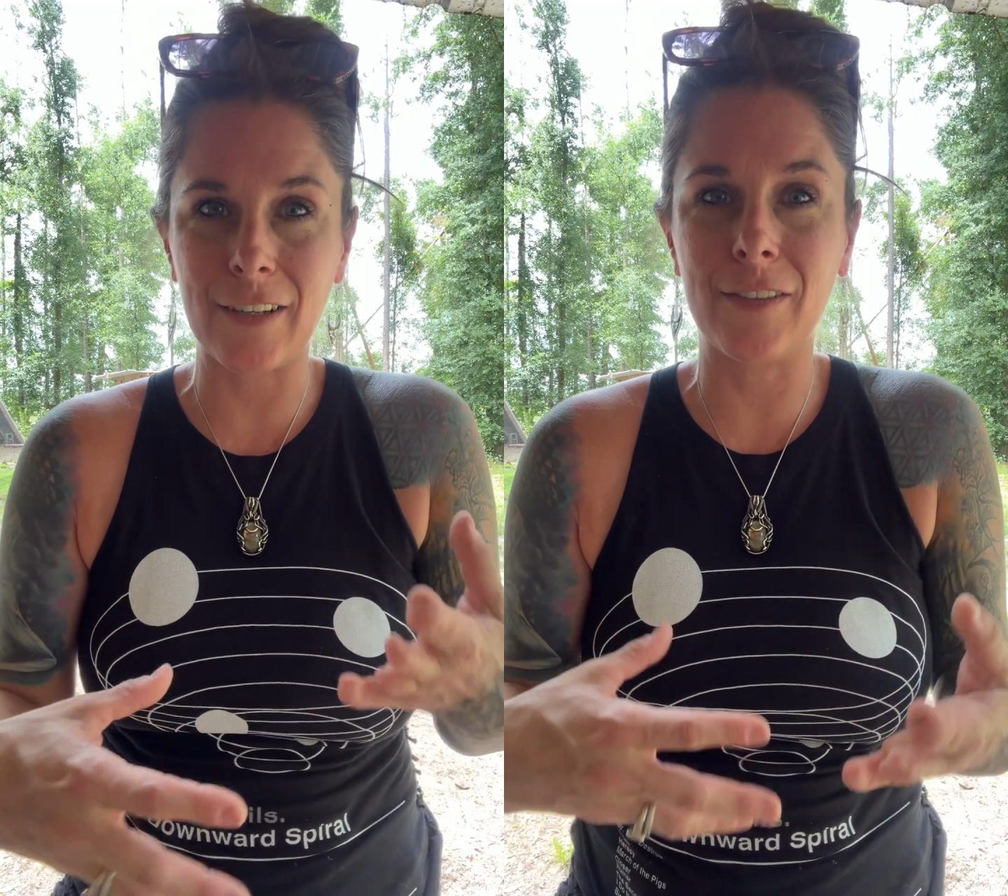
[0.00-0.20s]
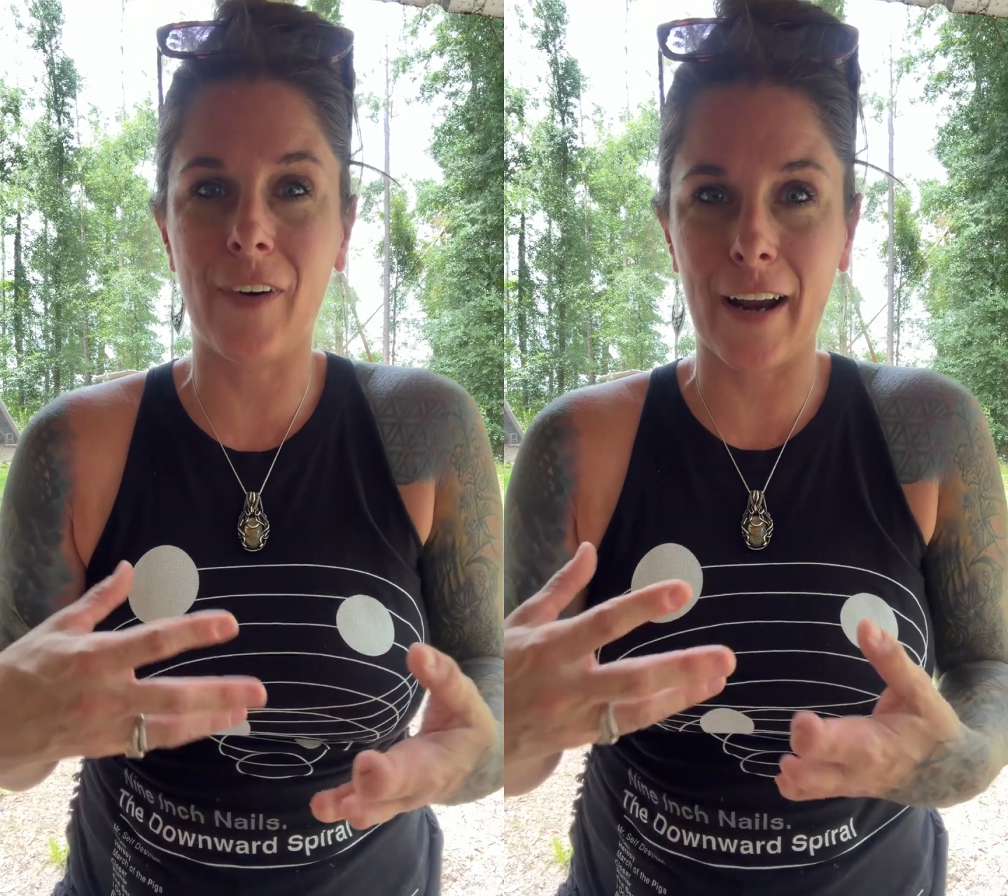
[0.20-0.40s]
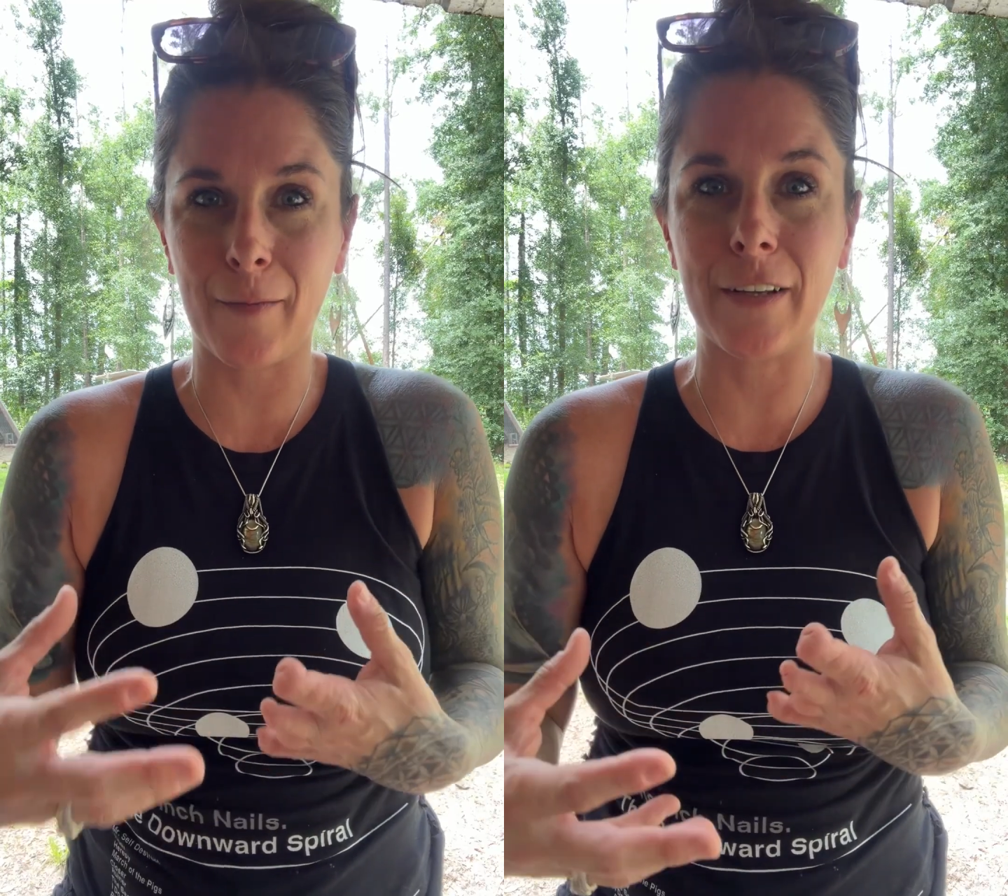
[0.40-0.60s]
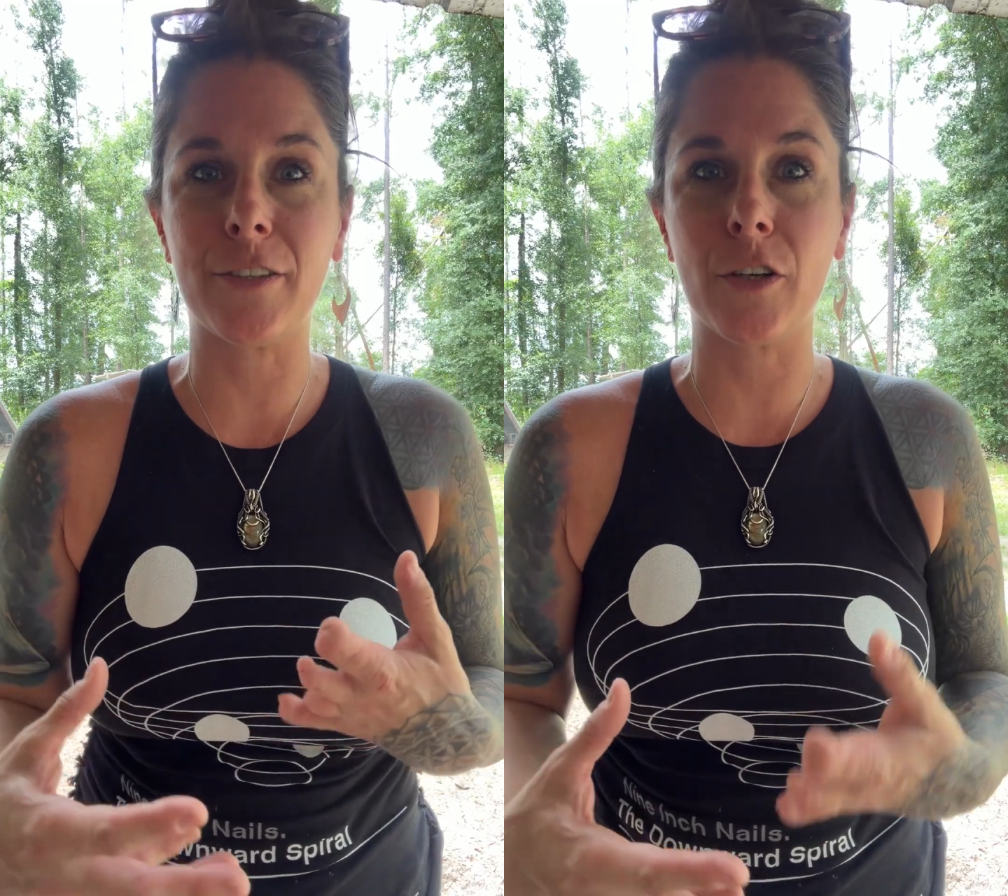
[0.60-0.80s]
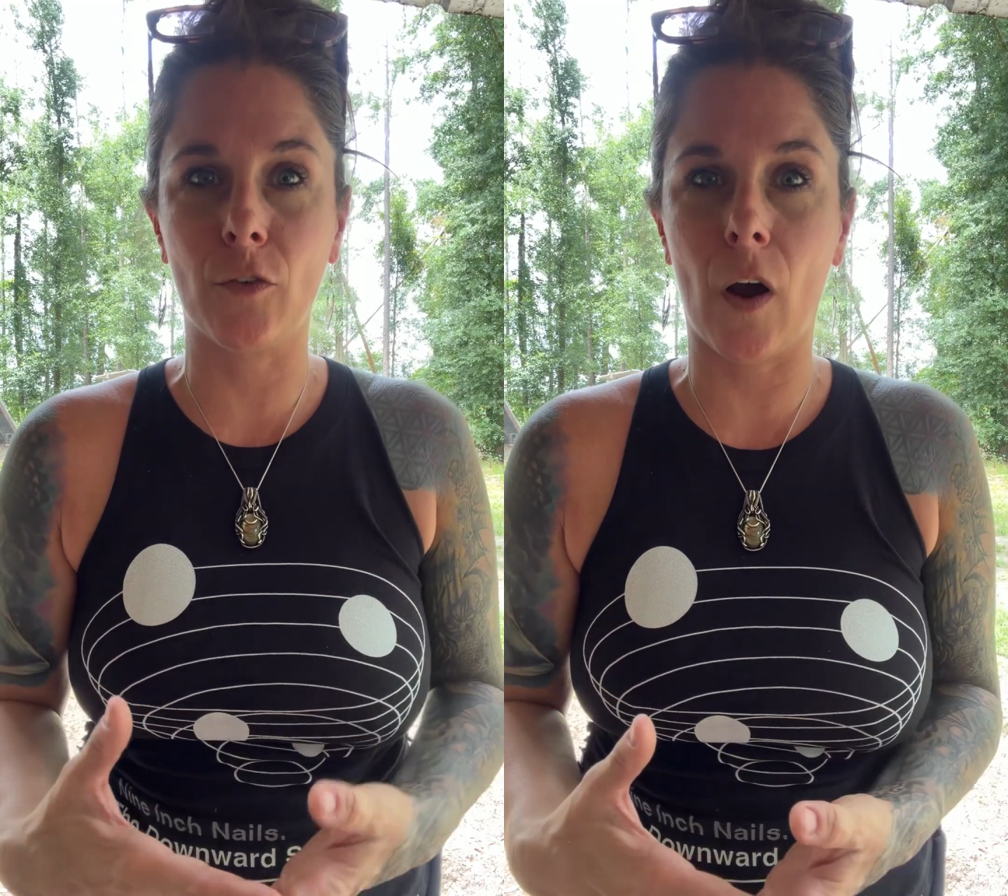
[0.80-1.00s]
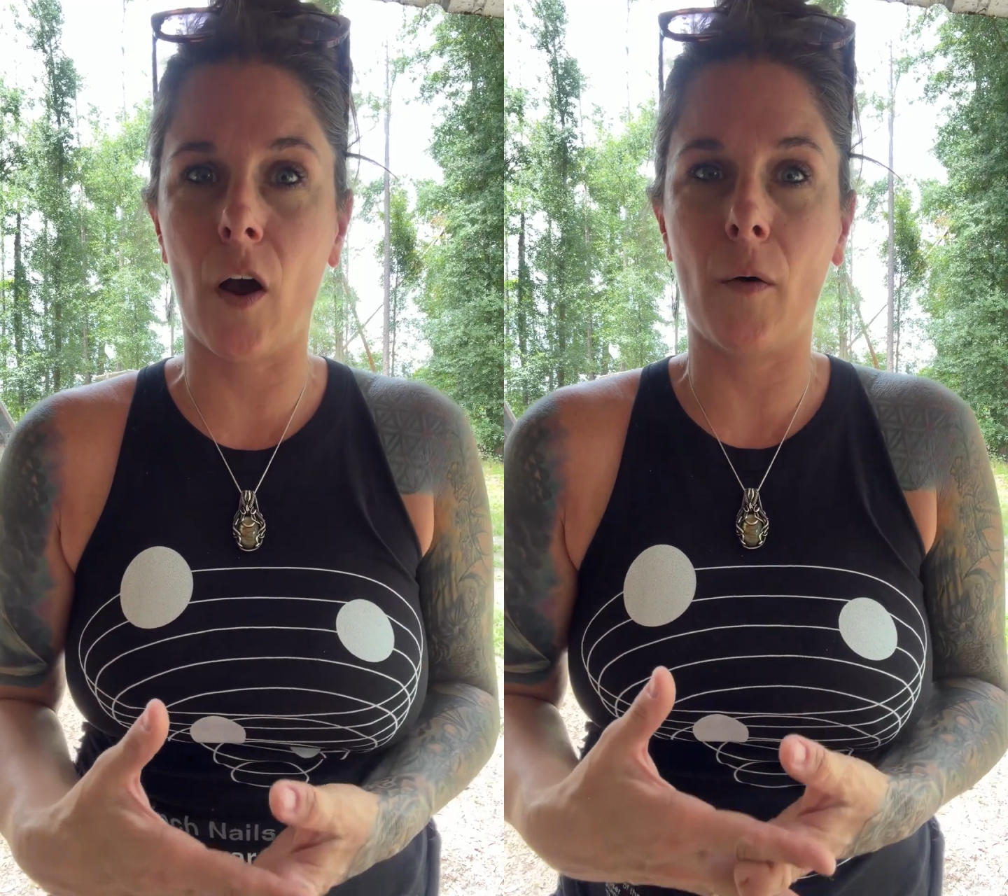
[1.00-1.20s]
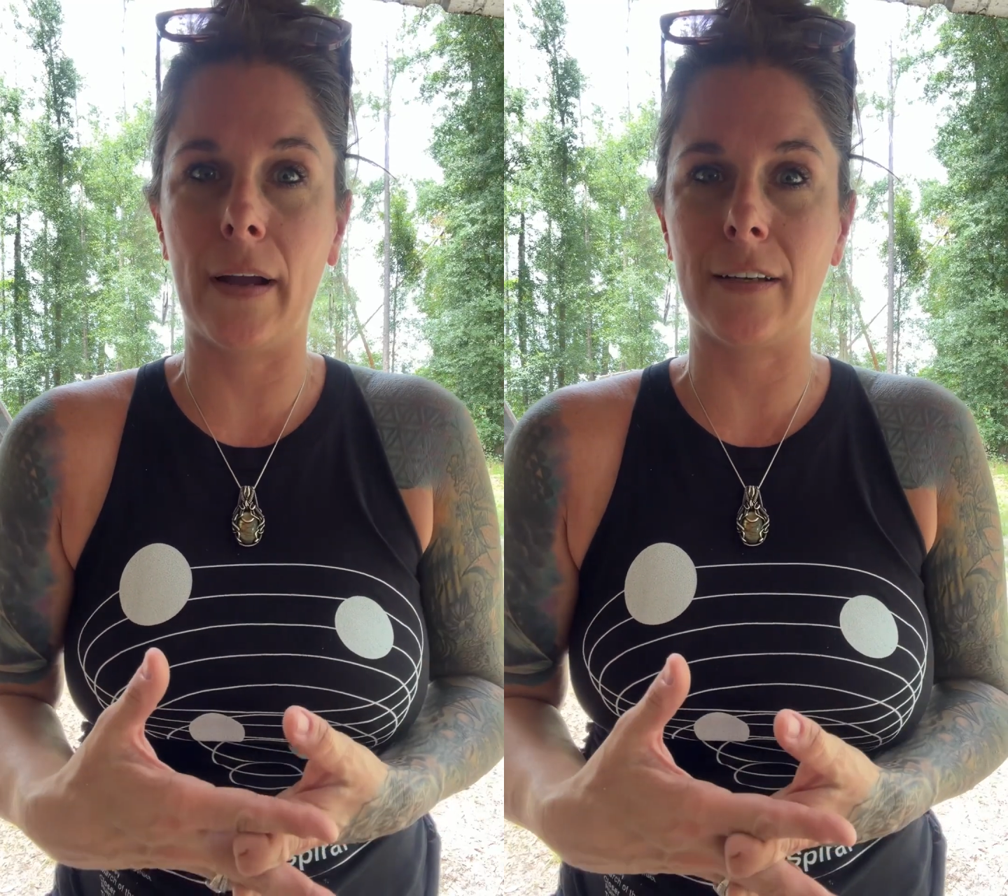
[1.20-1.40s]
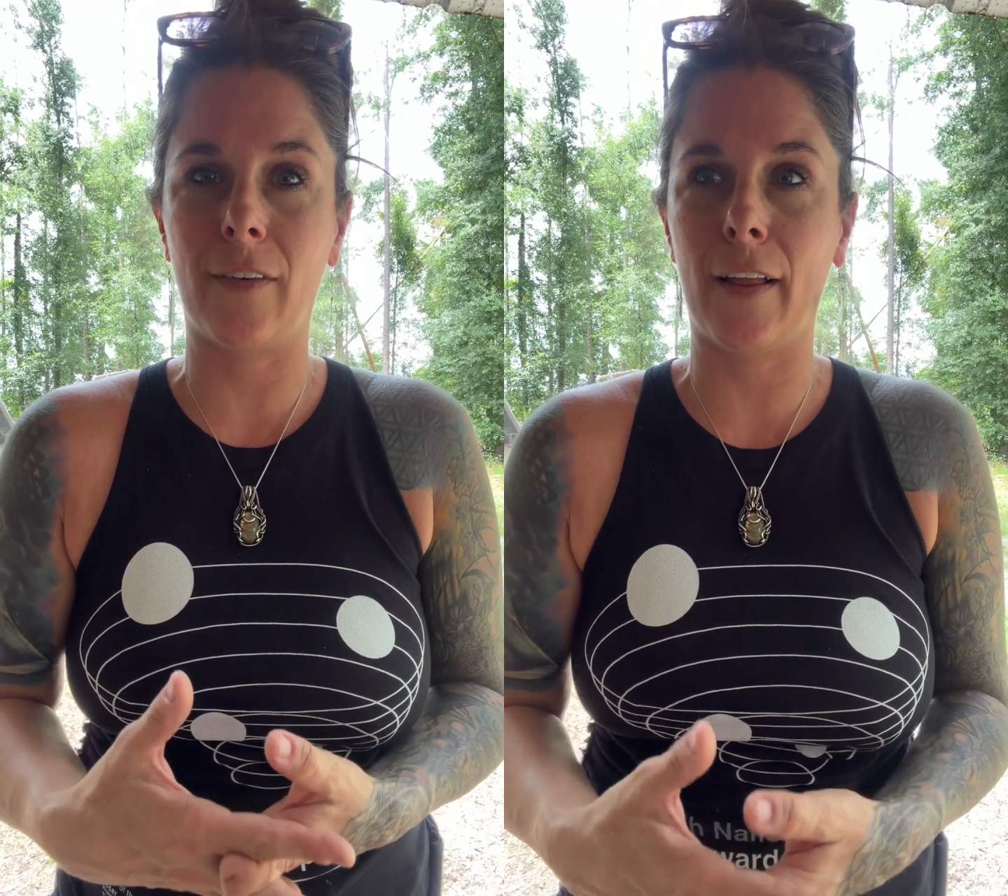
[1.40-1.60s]
vitamins to grow
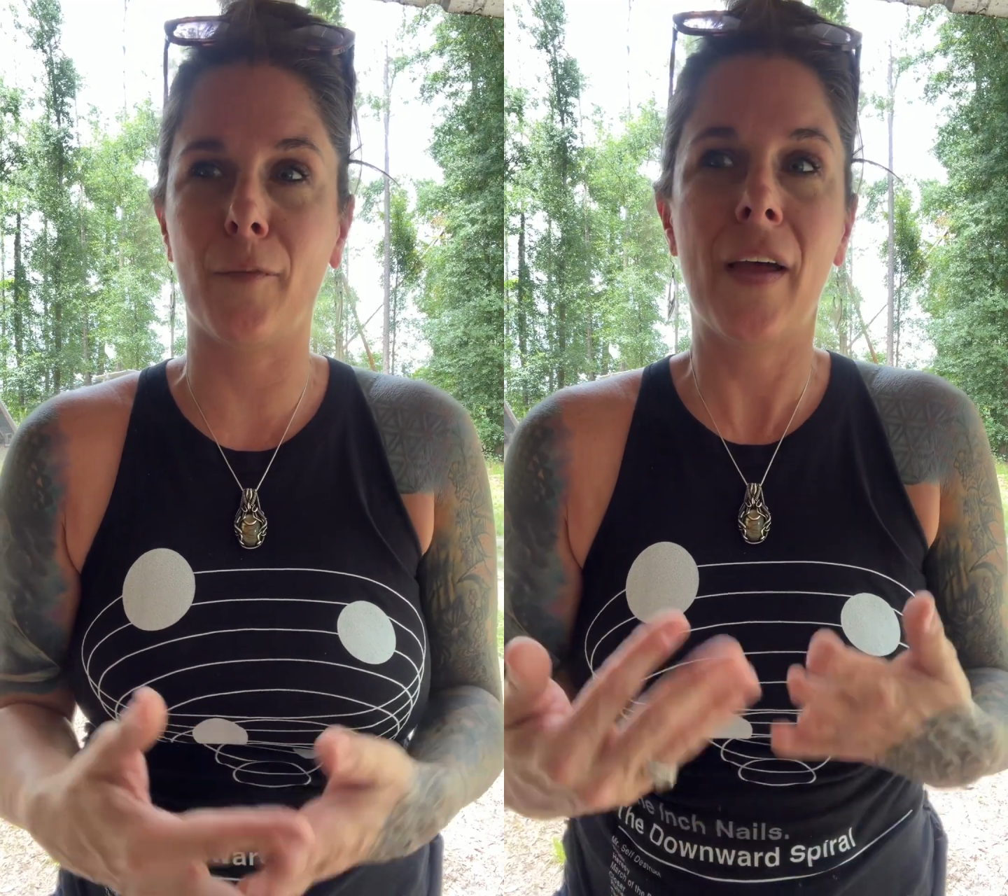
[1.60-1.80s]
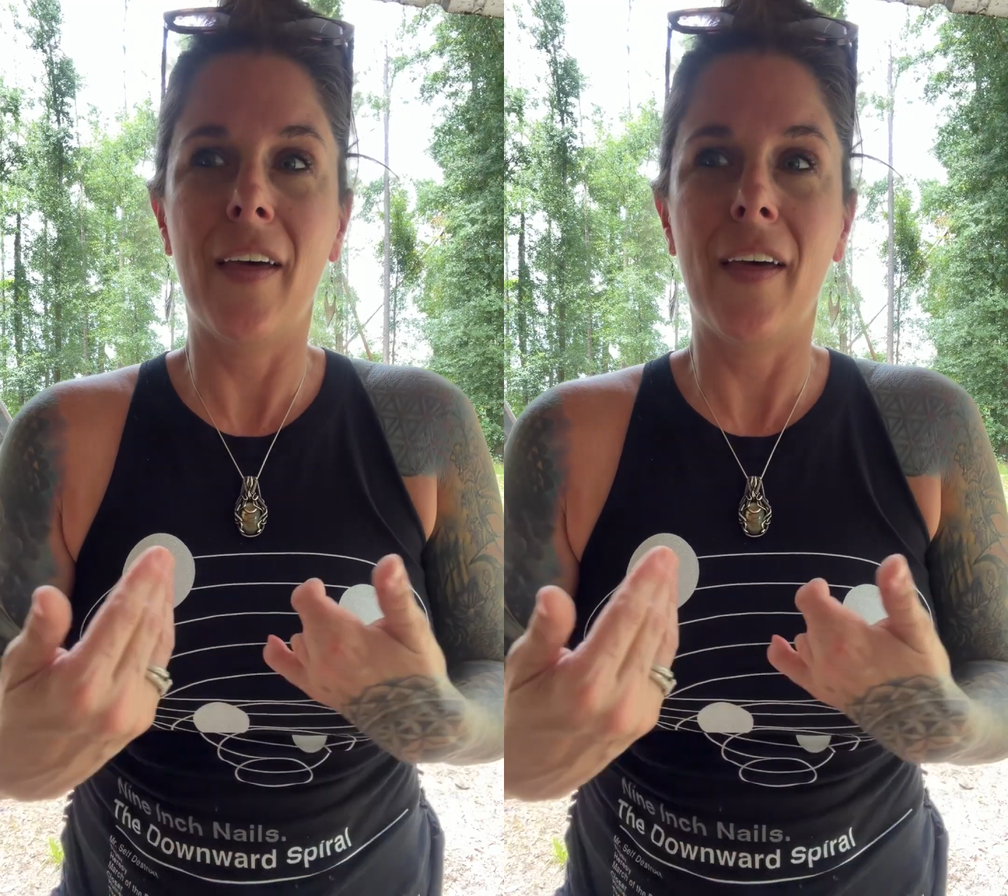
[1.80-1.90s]
and develop.